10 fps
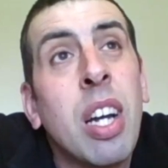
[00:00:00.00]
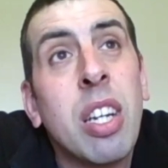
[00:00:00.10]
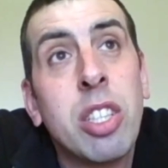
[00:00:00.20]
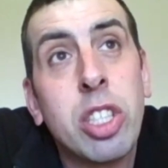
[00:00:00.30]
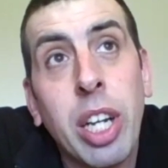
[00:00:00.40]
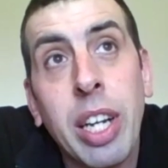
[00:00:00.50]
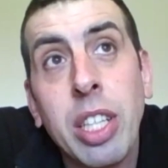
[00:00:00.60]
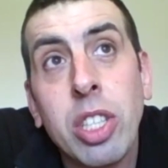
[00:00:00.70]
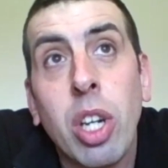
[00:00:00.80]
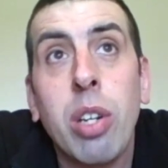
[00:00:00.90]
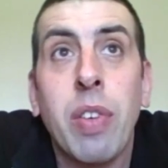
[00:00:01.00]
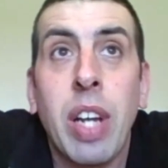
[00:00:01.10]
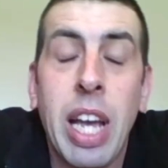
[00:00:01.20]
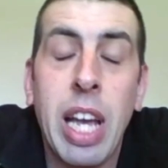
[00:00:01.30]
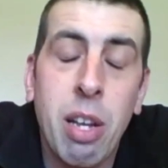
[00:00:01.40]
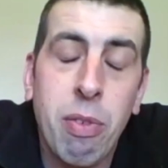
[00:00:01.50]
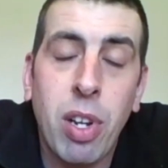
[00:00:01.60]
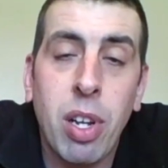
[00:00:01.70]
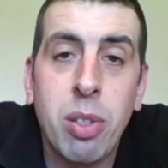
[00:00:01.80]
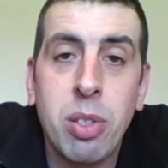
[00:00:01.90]
change over
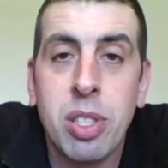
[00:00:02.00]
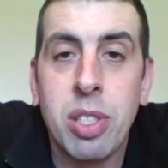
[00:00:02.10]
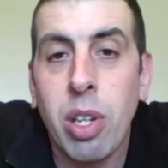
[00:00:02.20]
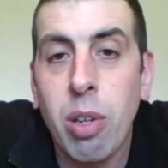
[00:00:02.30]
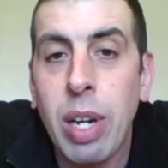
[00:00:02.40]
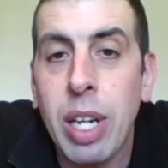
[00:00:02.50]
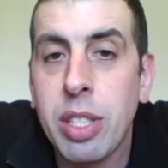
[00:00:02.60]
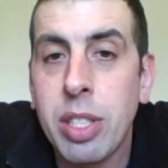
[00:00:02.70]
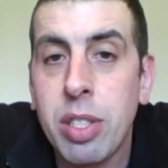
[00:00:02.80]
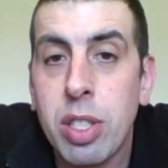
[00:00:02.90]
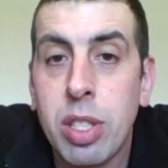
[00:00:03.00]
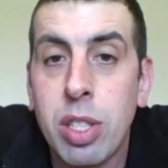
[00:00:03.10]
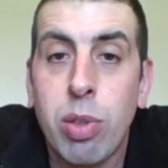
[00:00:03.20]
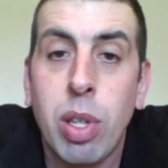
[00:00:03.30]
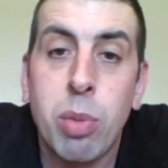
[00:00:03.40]
airflows and directions to try and